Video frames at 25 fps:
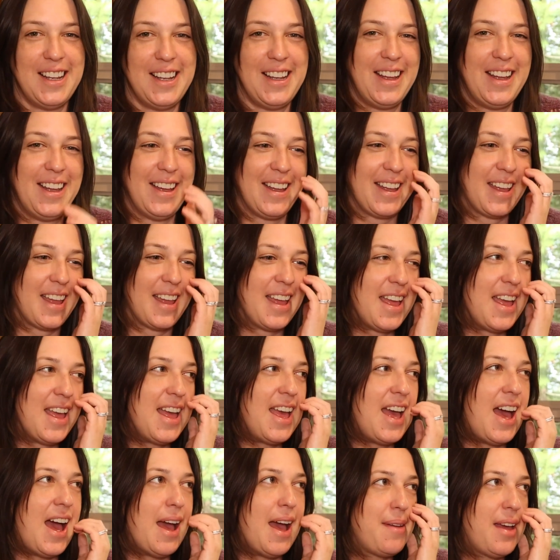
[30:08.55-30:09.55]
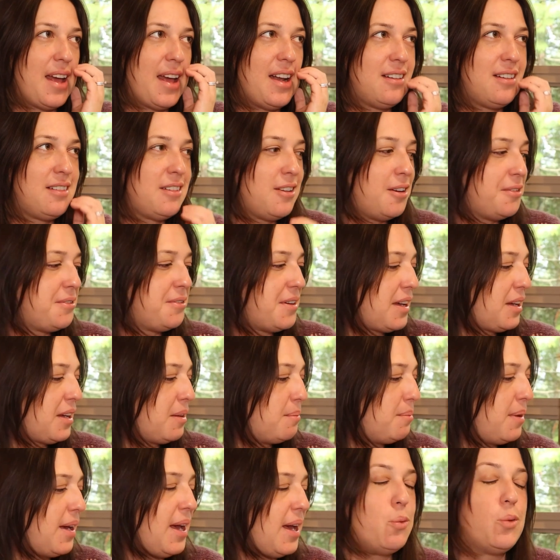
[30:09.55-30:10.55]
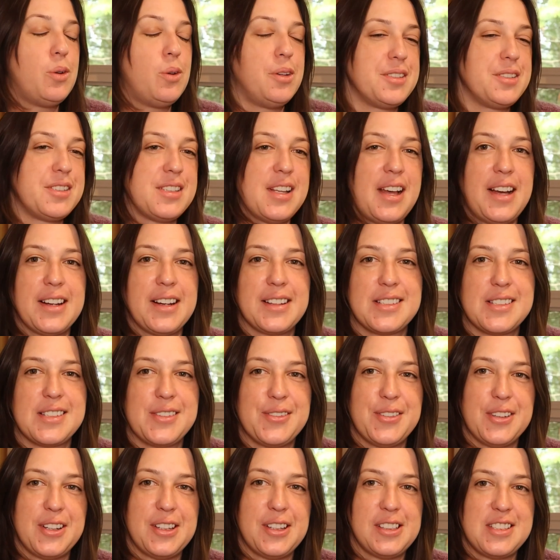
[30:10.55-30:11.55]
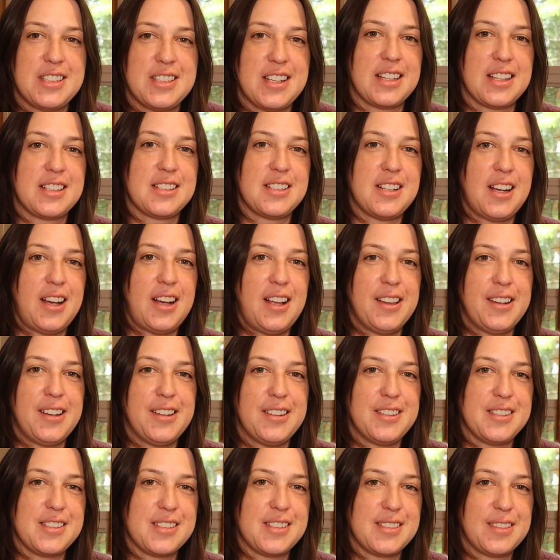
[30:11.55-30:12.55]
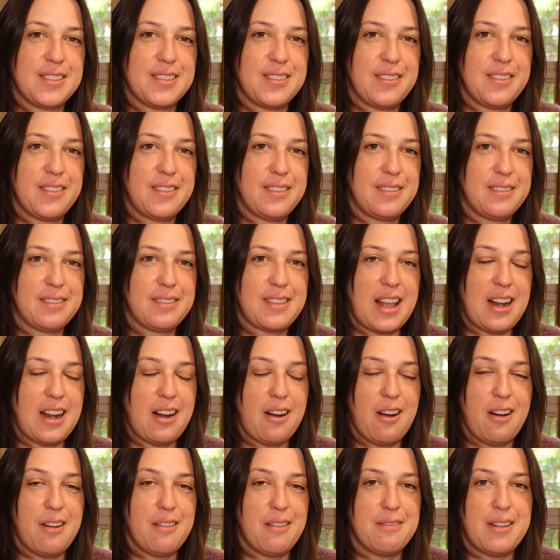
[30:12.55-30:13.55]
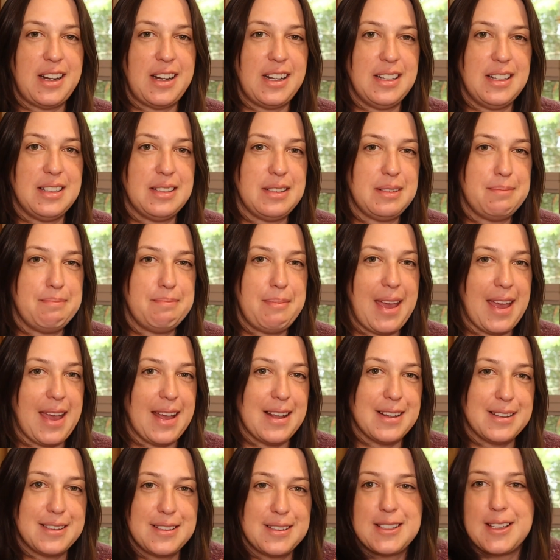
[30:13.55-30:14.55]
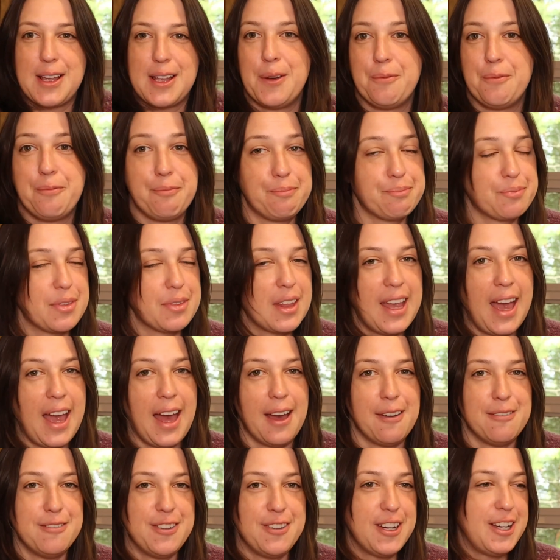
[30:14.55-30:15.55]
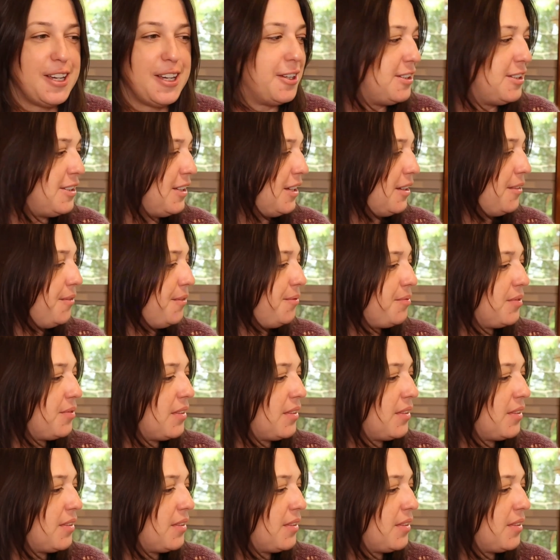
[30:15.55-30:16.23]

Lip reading: I mean, I don't know if I could buy wool socks for $6 that are ready made. So, yeah, very good deal.